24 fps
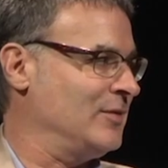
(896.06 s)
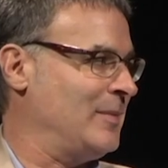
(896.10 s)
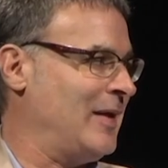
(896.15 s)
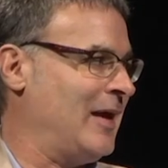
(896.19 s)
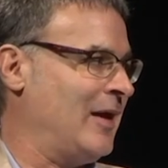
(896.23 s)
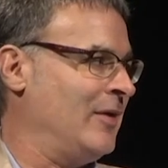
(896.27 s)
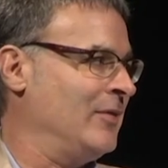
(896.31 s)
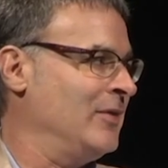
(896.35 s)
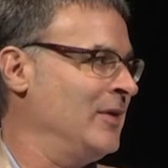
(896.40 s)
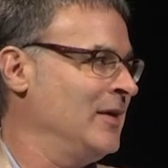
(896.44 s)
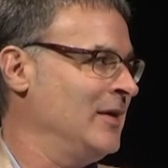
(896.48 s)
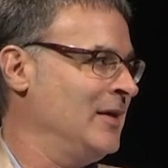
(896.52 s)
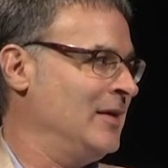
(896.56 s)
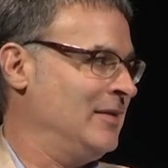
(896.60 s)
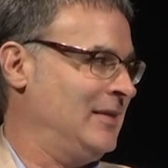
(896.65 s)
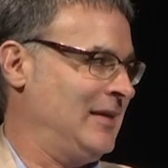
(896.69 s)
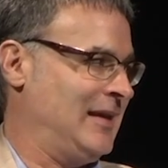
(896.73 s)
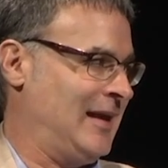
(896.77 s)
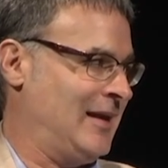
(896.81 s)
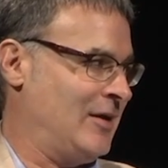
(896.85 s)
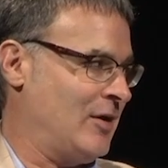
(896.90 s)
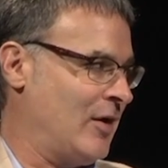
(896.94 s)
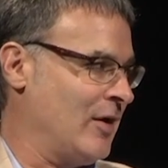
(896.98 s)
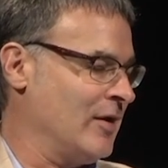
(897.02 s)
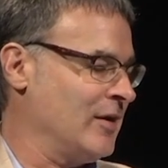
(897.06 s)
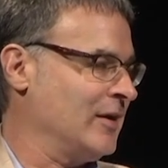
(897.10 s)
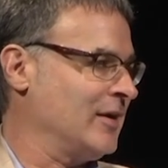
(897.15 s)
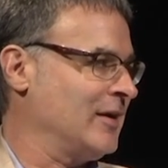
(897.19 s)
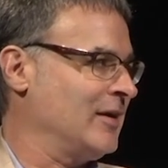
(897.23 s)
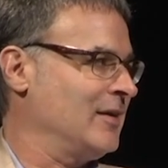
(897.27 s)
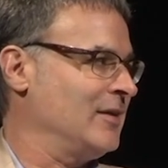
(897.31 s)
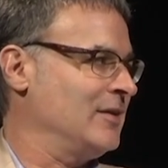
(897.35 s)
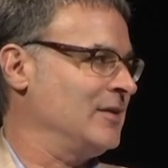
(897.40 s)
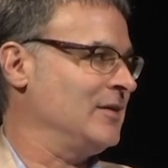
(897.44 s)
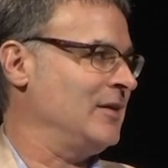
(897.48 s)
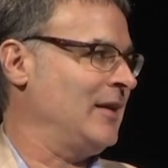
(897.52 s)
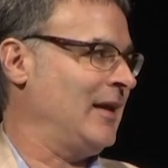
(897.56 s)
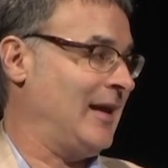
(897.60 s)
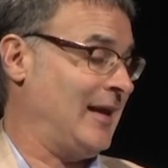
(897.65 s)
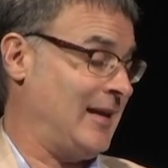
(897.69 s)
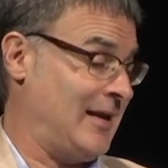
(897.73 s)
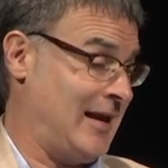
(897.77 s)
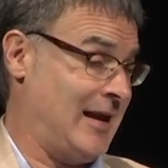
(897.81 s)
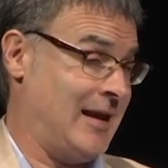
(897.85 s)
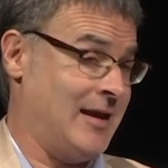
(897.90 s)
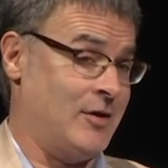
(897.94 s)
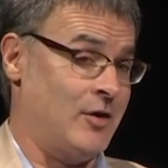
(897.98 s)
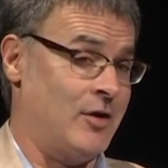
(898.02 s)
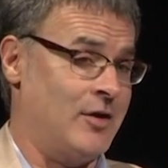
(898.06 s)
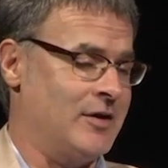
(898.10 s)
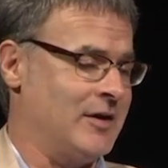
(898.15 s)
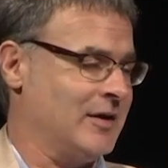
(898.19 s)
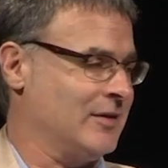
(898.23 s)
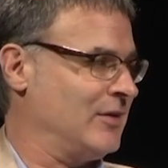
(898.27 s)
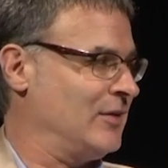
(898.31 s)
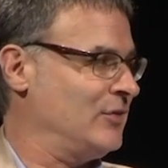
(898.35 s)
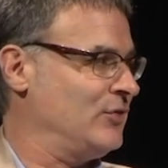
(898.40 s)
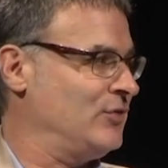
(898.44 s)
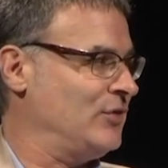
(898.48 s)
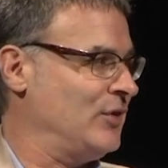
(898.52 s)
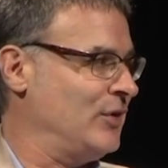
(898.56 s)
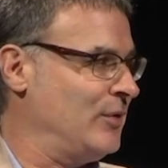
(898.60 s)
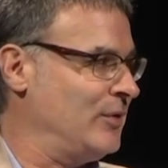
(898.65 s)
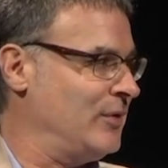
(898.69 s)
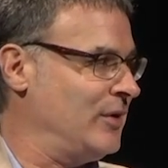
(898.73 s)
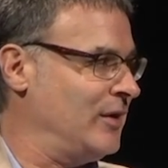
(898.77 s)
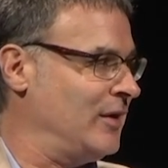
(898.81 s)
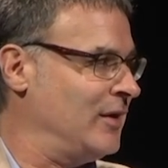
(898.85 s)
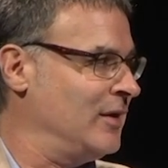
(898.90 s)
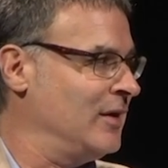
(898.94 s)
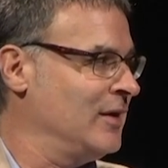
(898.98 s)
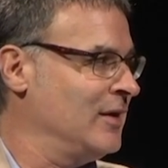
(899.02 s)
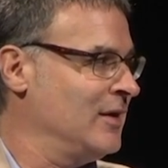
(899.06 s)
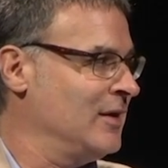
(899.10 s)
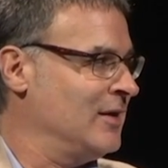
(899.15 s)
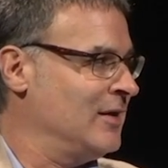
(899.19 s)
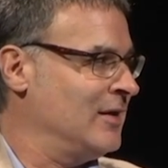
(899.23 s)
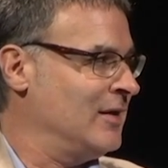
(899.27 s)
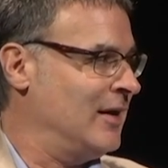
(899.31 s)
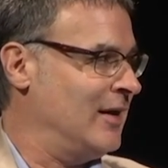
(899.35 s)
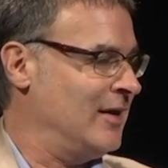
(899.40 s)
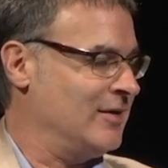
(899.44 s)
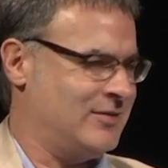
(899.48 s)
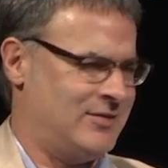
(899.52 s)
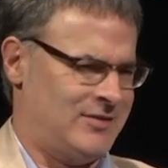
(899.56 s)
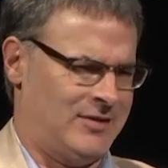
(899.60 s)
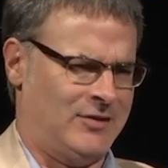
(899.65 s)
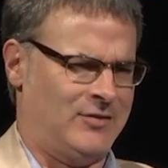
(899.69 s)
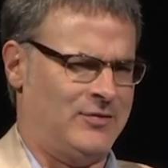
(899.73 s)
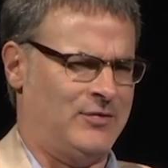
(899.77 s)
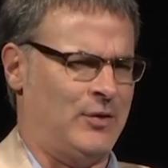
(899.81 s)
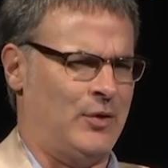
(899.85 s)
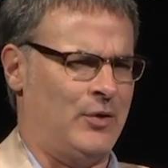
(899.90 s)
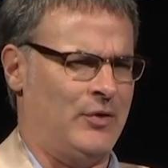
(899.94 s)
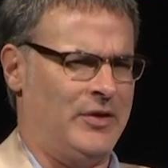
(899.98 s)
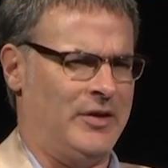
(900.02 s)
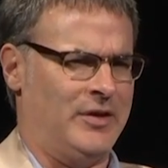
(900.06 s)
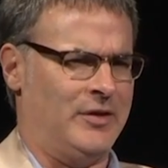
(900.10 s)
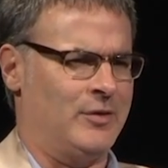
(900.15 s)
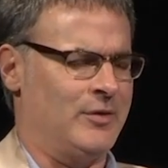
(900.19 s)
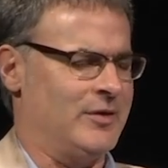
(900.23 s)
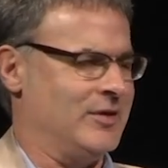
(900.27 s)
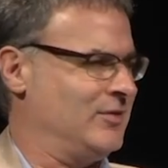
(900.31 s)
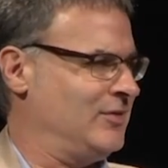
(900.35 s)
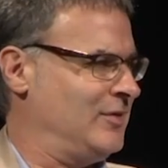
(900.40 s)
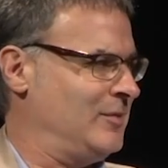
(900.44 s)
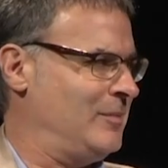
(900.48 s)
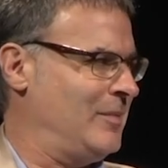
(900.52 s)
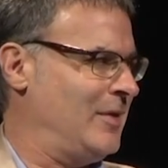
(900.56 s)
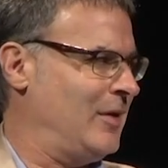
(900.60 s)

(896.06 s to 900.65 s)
about the Antarctic that showed a six-fold increase in